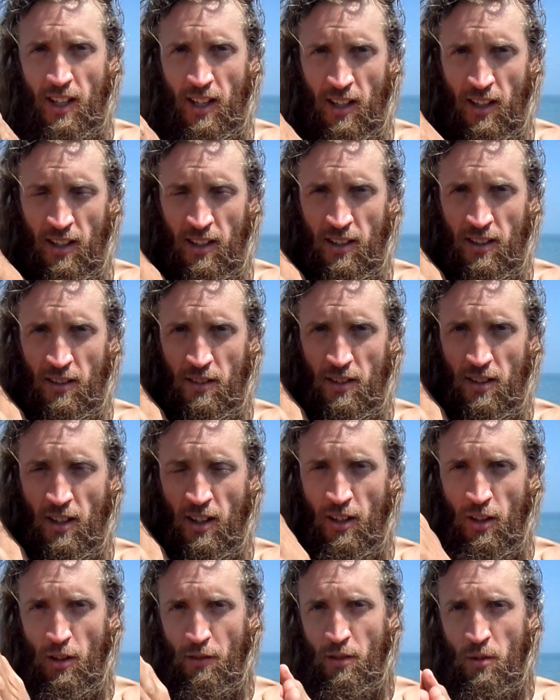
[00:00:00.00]
And
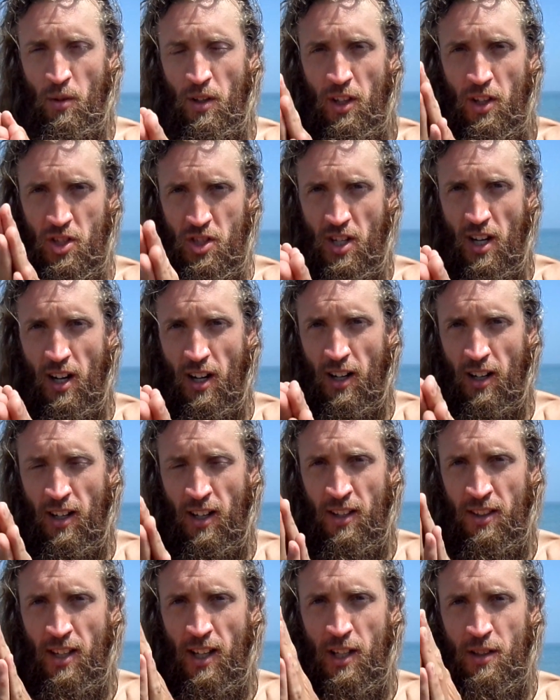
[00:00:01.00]
I love it when you share.
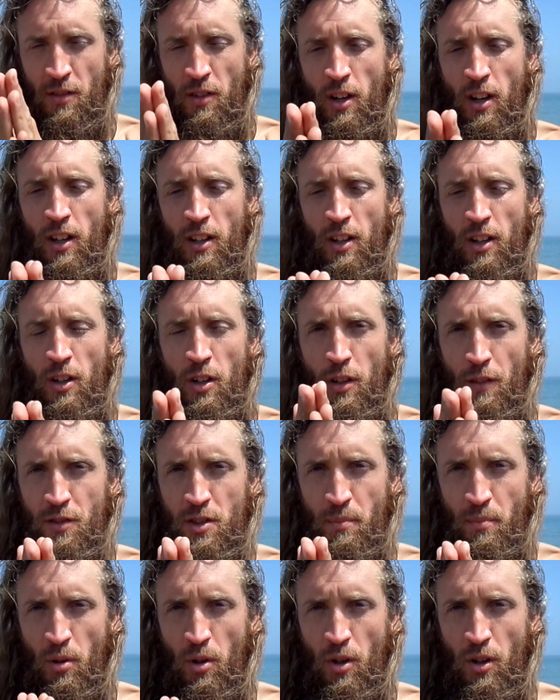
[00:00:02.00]
And thanks for all your love
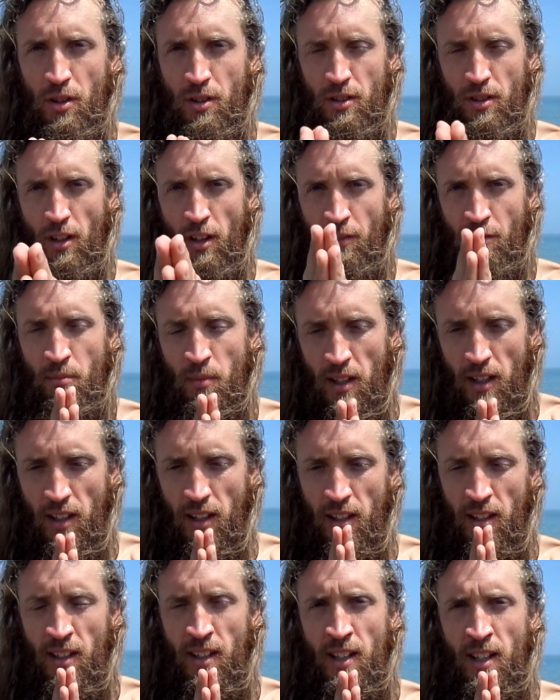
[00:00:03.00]
support of
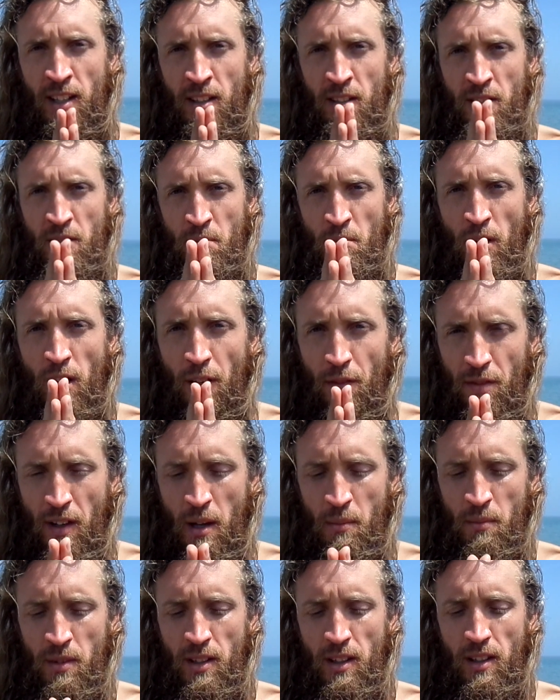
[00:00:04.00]
me and my
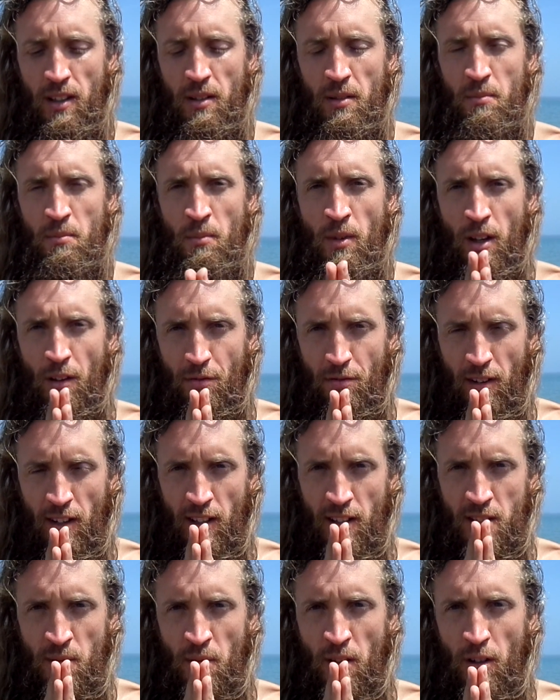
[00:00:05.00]
family, my
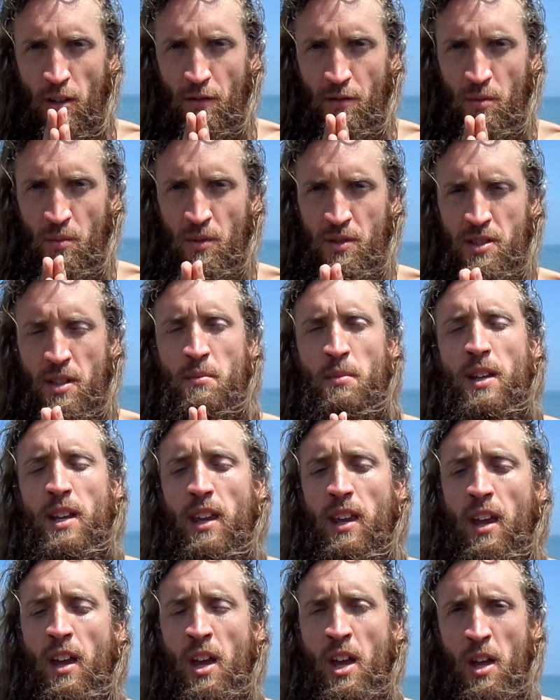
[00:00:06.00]
friends and my loved ones and
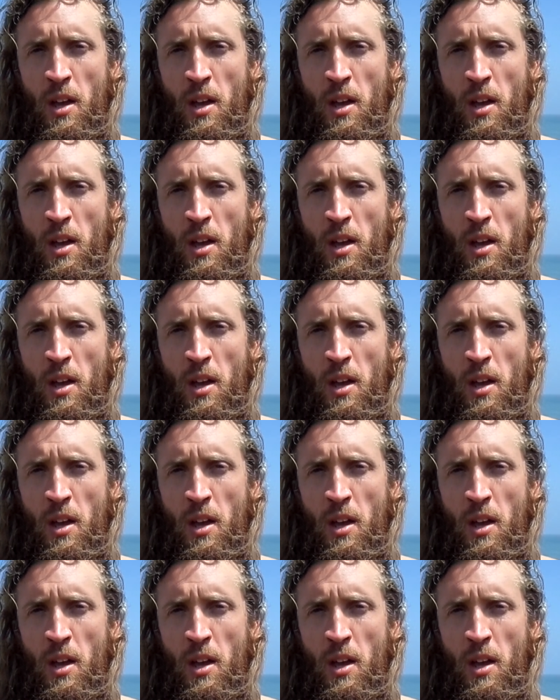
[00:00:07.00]
me,